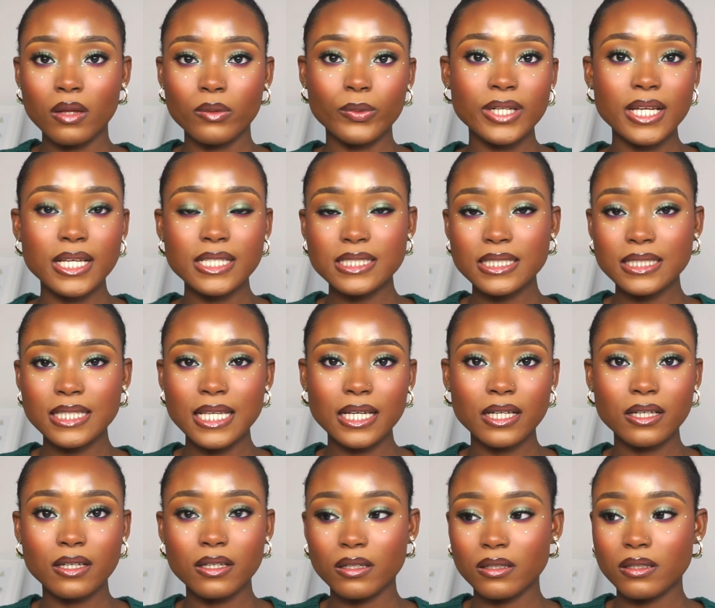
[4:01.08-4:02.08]
I see
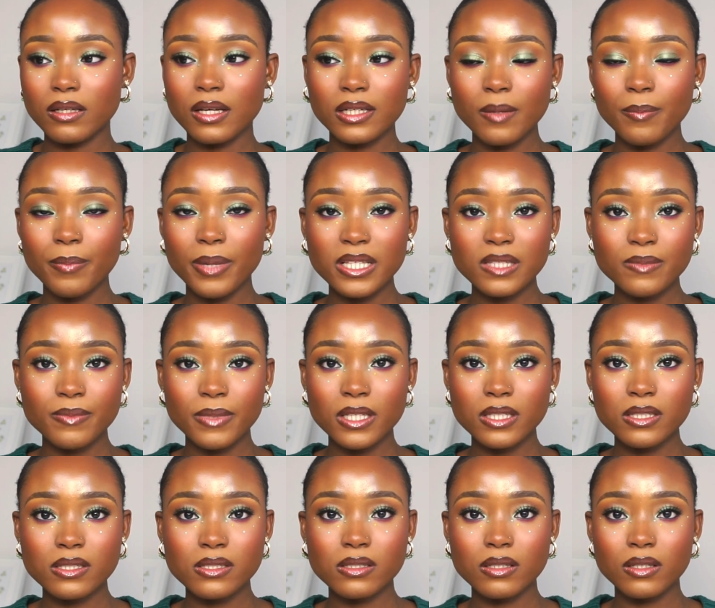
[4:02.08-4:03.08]
like an
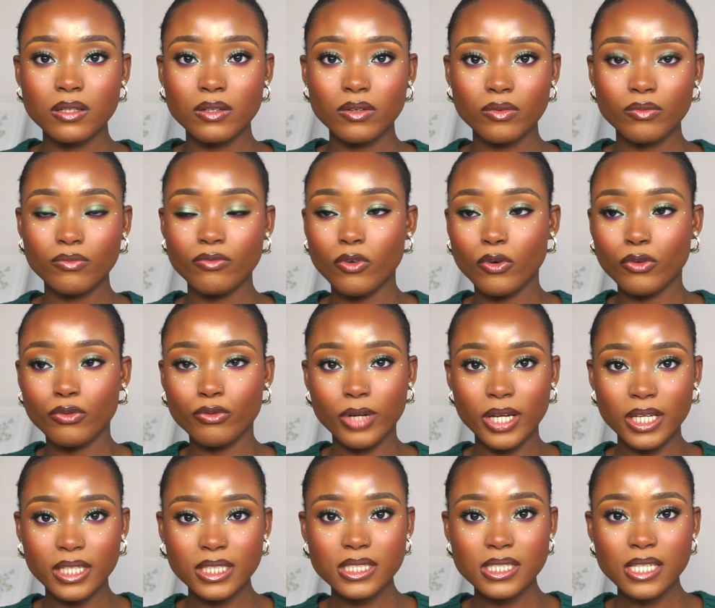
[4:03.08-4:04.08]
apartment for
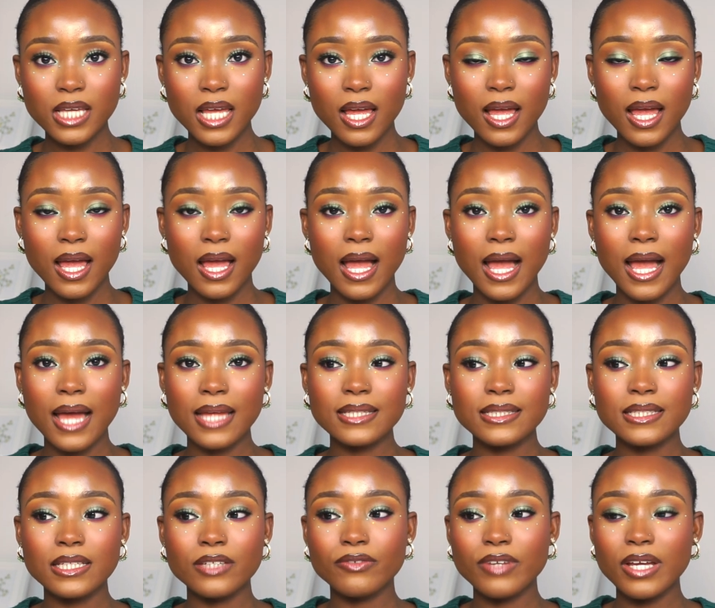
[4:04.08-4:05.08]
rent,
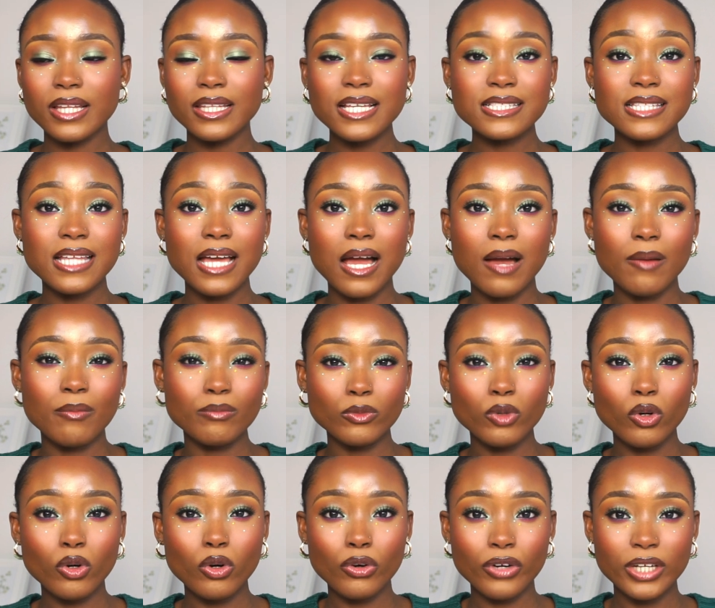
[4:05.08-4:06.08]
and they realize that I'm
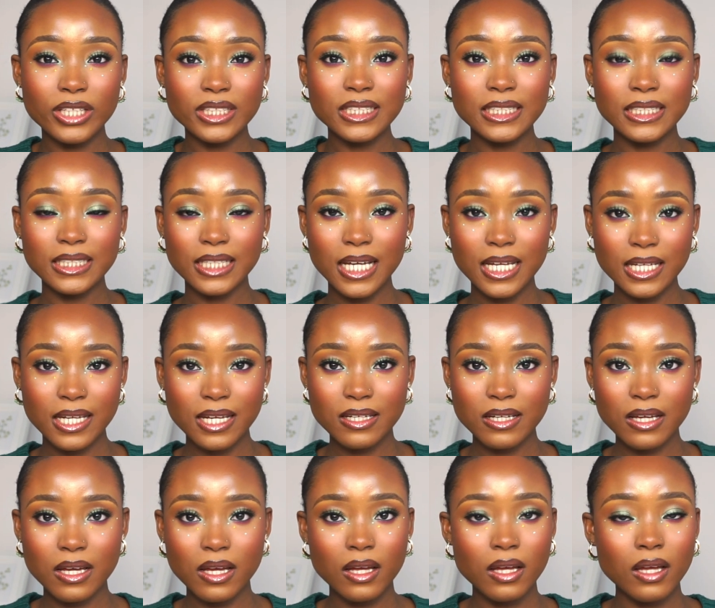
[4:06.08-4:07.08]
not currently in
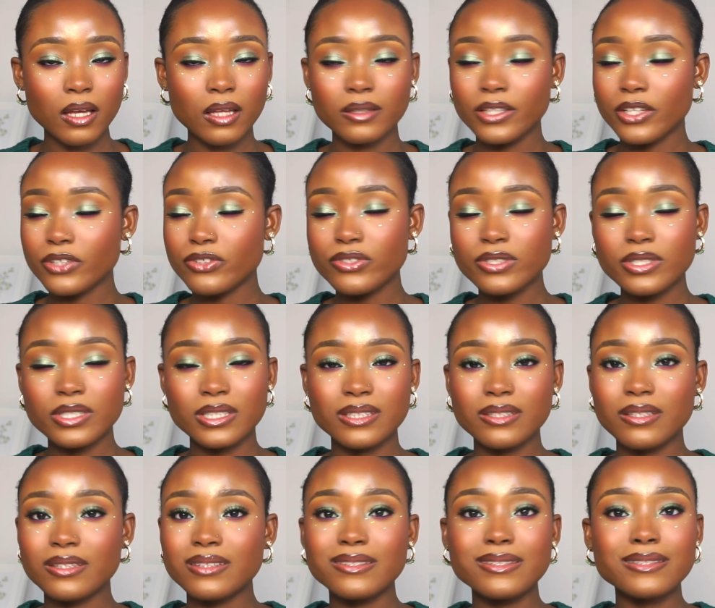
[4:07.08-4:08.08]
Canada, they're just,
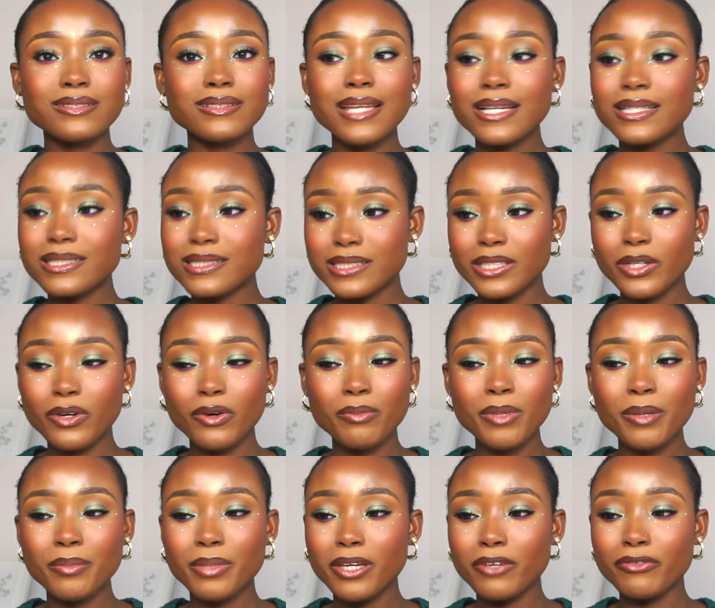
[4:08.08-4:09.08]
the next day or
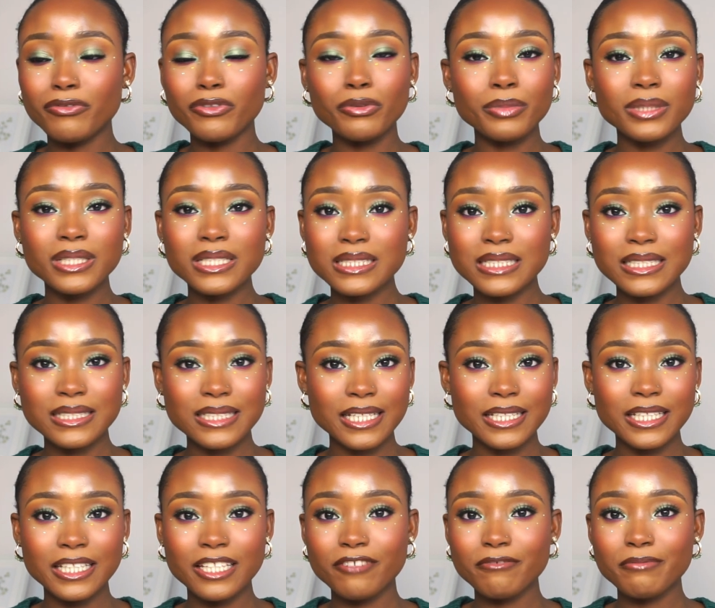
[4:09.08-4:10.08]
maybe a few minutes later,
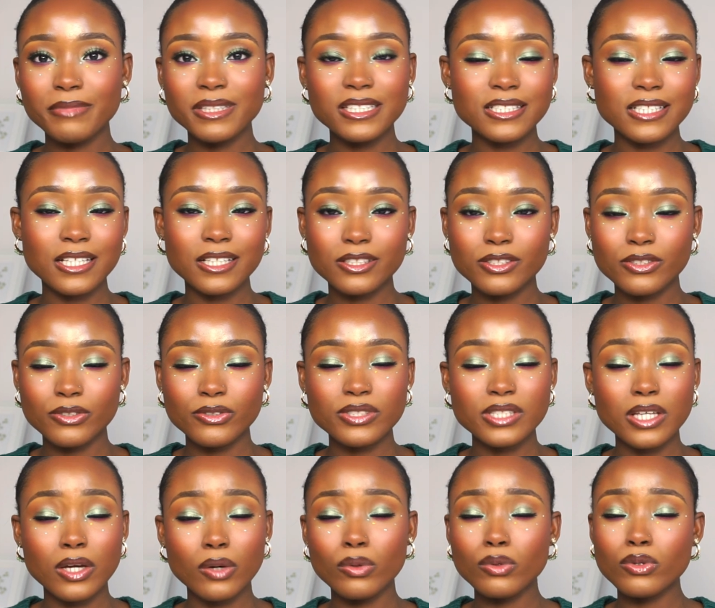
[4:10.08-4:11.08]
they give me this excuse
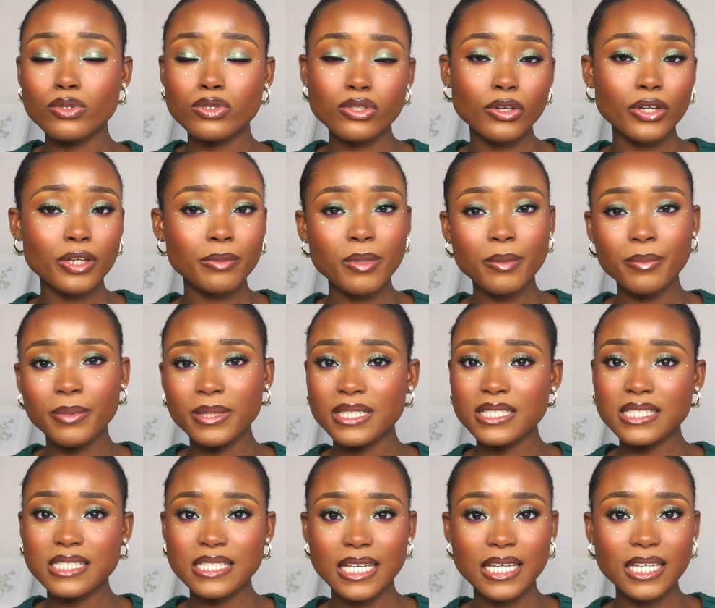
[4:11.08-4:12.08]
that, oh, sorry, maybe
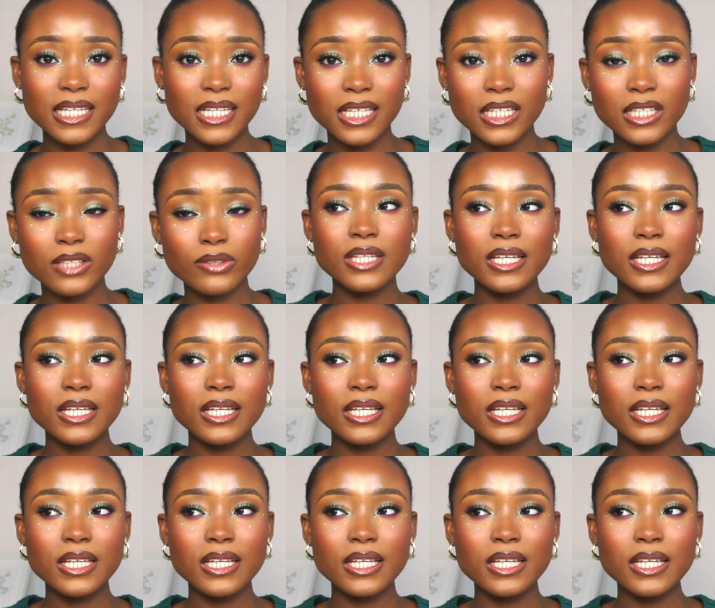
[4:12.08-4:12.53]
it's taken.